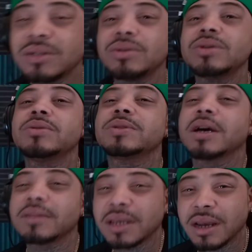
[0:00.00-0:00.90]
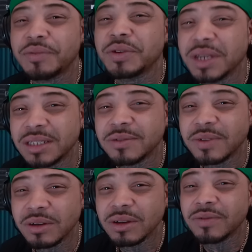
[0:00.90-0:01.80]
you dudes out there, if you get your
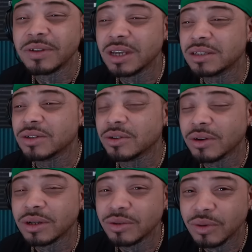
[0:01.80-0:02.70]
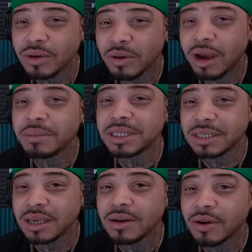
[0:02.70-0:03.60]
if you get your girl to do a crime and she
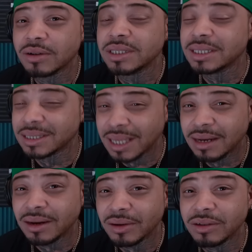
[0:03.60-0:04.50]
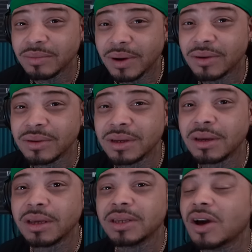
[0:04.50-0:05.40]
get caught, she's telling on you, bro.
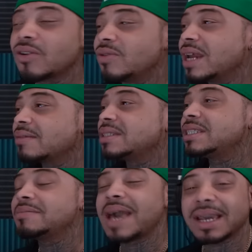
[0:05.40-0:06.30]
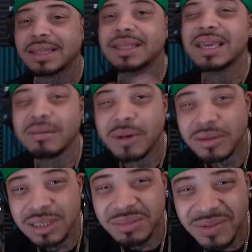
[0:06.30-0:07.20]
Y'all don't never sit back and think
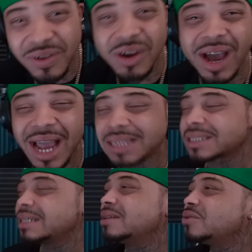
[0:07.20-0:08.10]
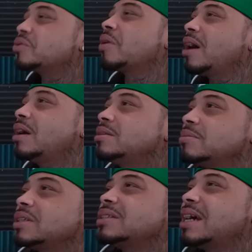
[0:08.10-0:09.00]
about this before y'all actually do crime.
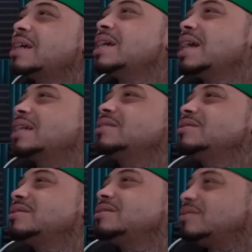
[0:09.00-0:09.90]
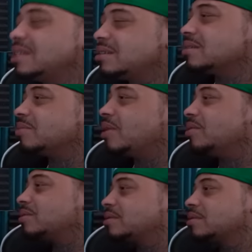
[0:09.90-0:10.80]
You need to
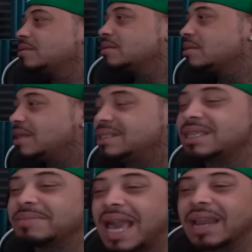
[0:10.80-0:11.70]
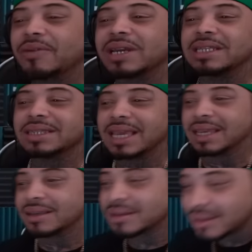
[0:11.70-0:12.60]
smoke and sit back and really
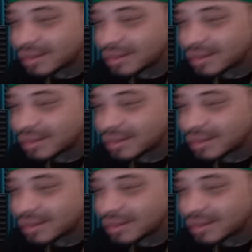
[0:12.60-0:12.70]
think.